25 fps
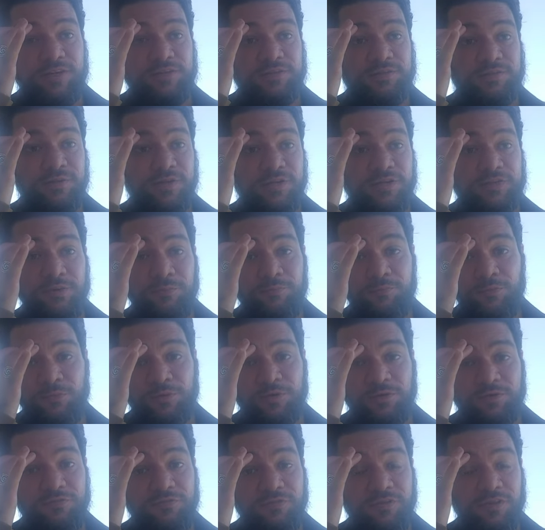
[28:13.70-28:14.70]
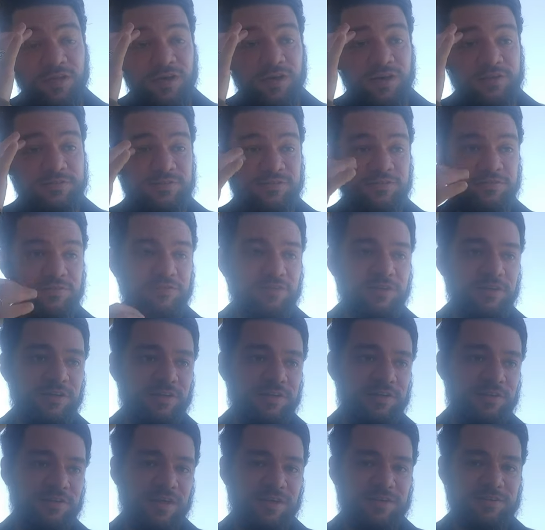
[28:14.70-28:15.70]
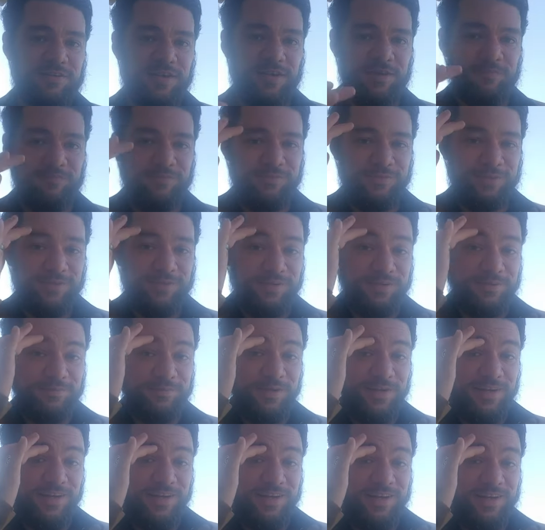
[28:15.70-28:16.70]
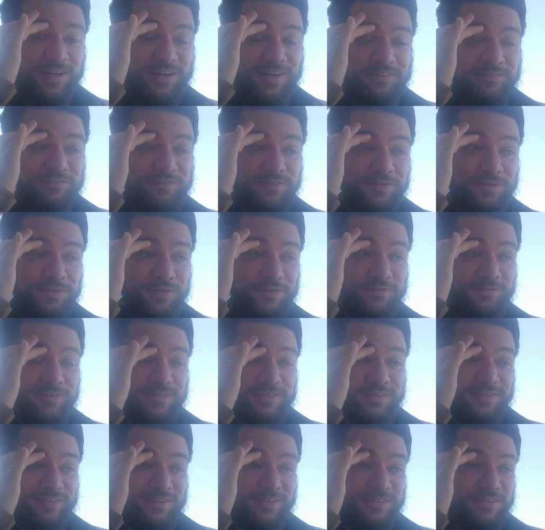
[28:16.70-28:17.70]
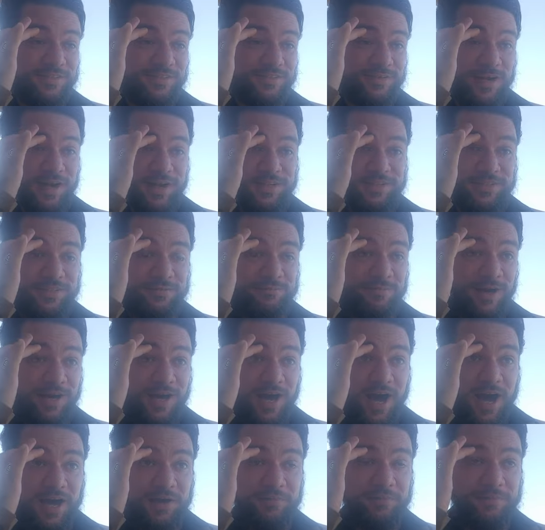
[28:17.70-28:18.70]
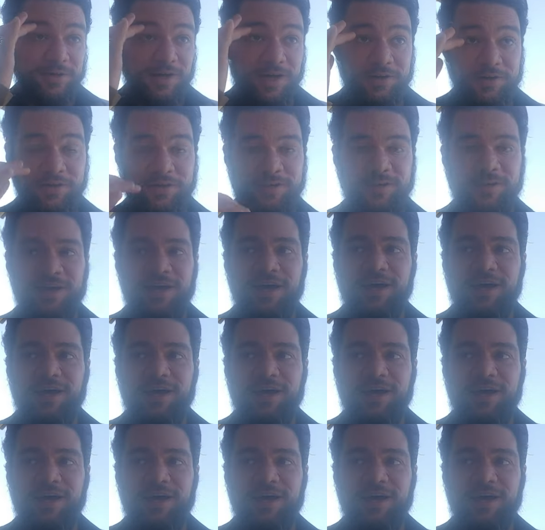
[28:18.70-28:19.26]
entering the moral philosophy, and as I'm, you know, I'm kind of nervously scratching my eyebrow here,